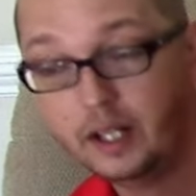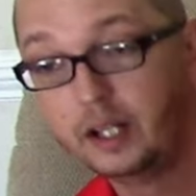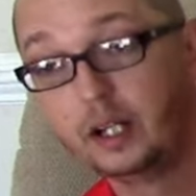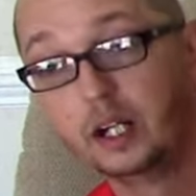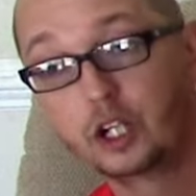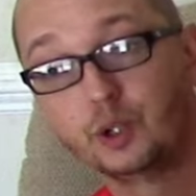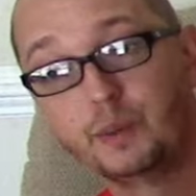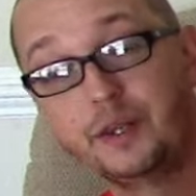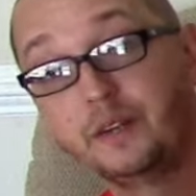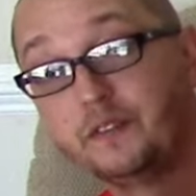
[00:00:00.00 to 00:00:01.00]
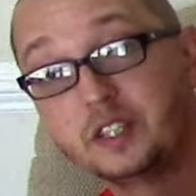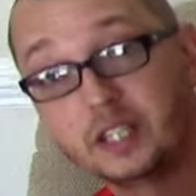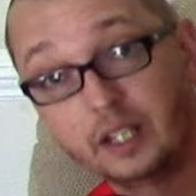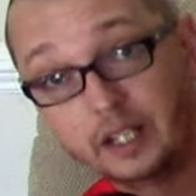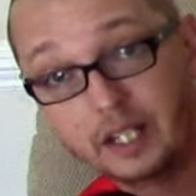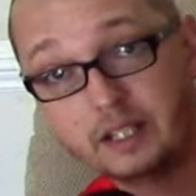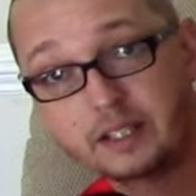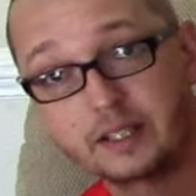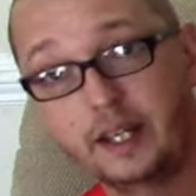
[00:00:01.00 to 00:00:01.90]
corrupted the facilities,